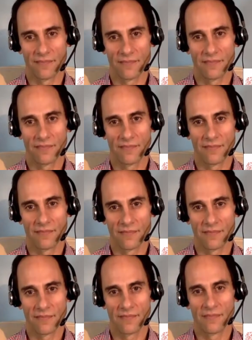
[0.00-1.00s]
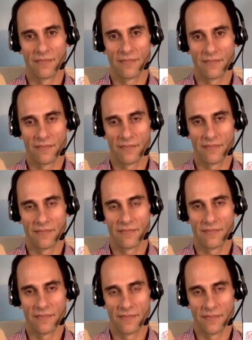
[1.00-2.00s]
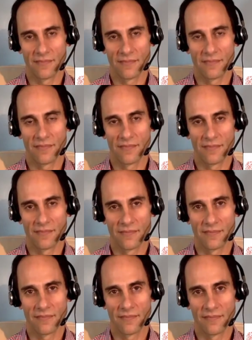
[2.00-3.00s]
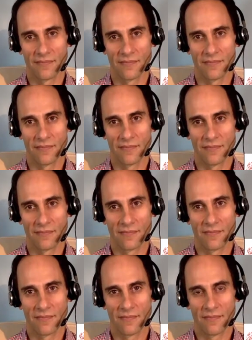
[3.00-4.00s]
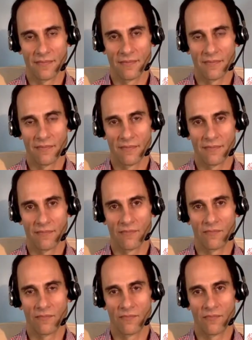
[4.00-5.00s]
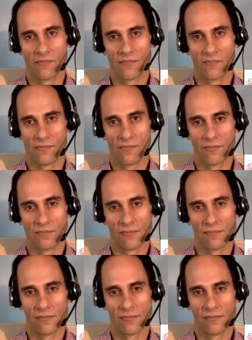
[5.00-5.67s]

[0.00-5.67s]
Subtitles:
[no speech]